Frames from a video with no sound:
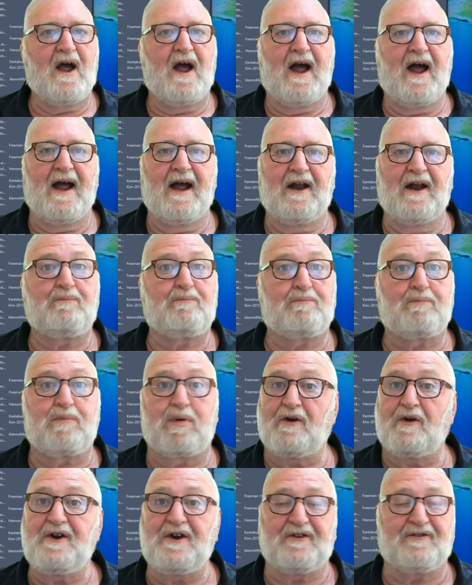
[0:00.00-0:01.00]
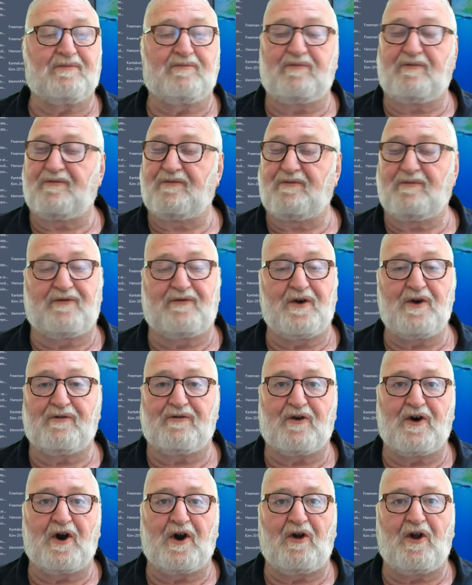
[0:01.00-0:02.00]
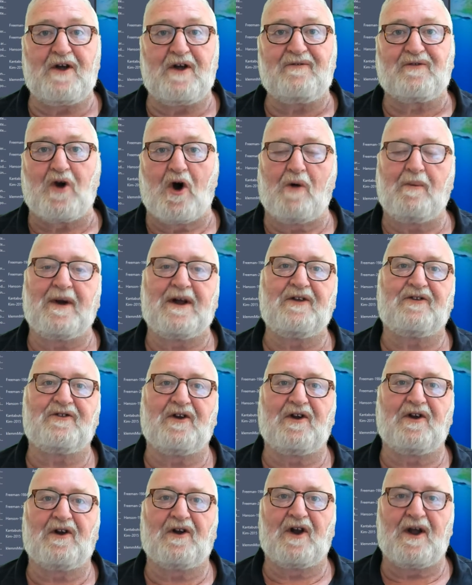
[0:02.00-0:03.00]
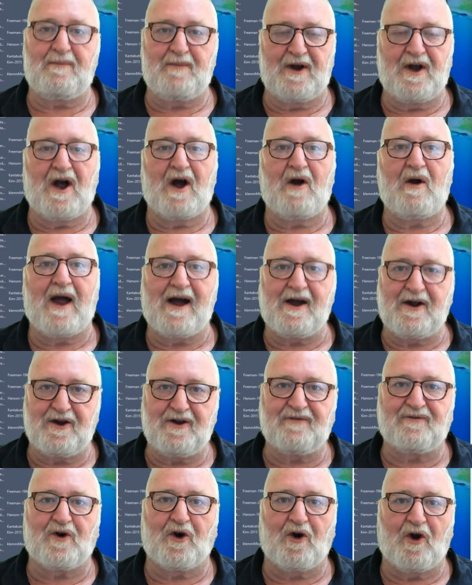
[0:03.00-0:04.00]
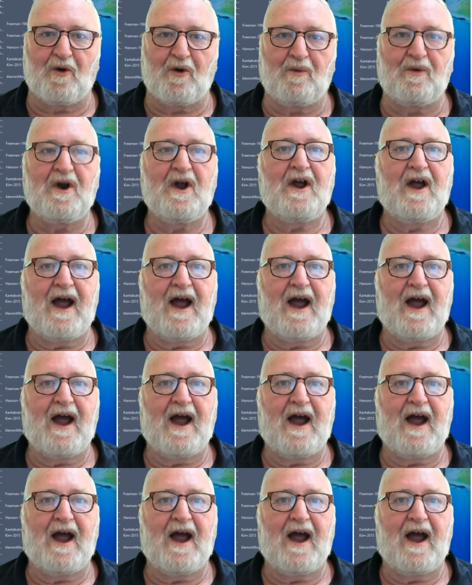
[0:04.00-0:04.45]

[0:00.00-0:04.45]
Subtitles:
and please feel free to leave comments and let me know how you've got on